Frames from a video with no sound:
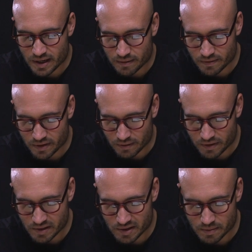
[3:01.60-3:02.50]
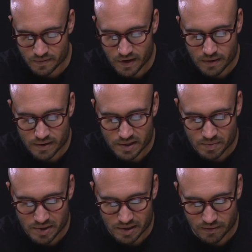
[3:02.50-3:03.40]
I've done some very
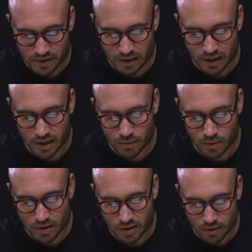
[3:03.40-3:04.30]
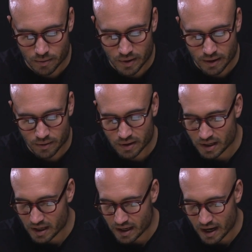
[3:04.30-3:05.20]
specific line work around
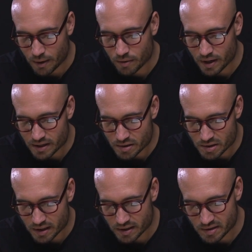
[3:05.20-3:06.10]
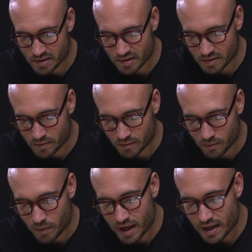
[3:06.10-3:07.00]
the outer edge that is just
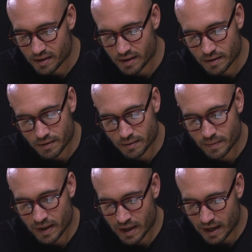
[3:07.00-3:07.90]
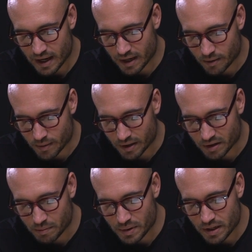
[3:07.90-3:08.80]
way thicker, and around
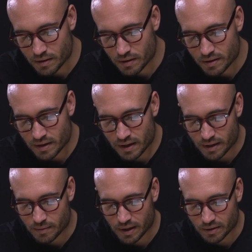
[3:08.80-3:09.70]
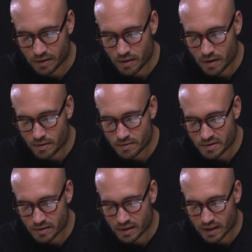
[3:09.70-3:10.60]
the beard, around the
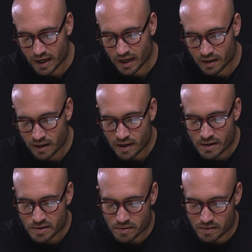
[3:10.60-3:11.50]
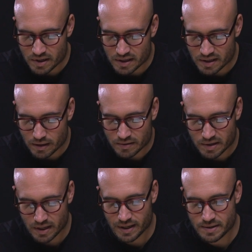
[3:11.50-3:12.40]
nose. Look at that. Certain details
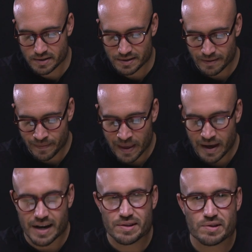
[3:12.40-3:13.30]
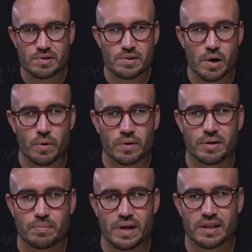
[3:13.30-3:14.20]
that I just know are going
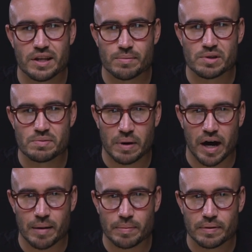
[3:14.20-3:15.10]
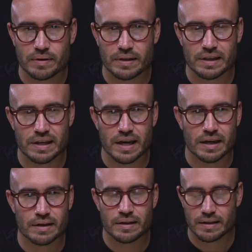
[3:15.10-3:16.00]
to make the image pop in the
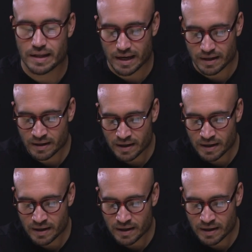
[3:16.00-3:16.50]
end, that,